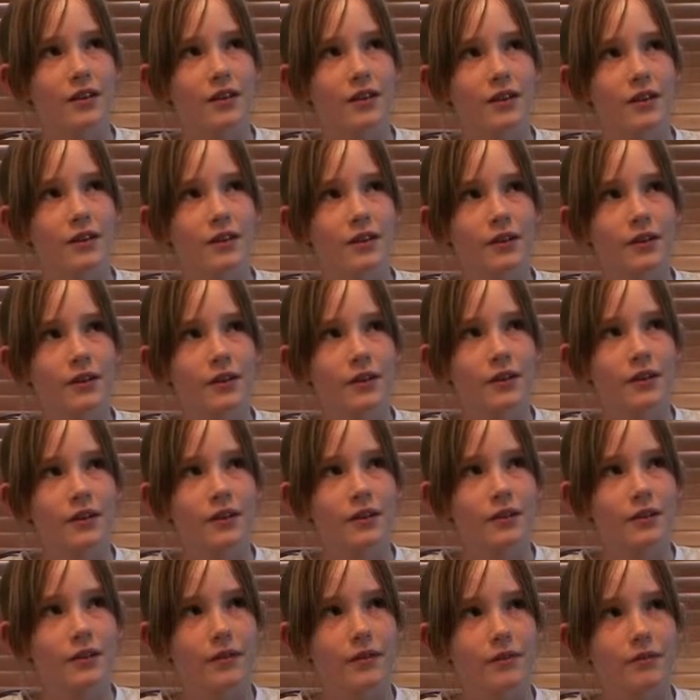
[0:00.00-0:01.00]
So you
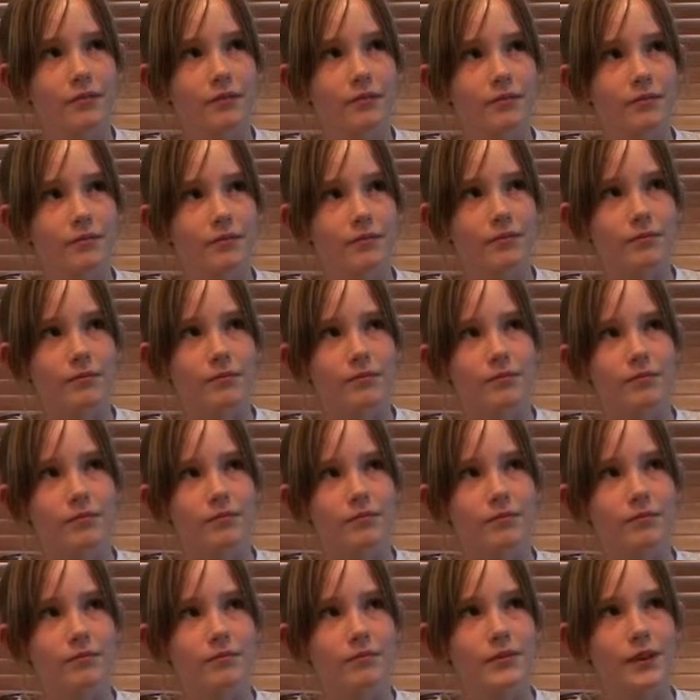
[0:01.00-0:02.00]
had to have broken it
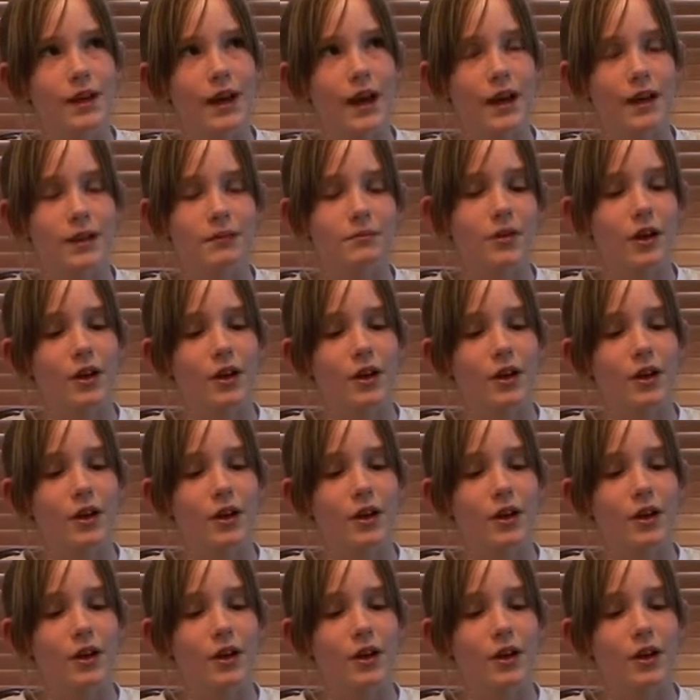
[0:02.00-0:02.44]
down just a little bit?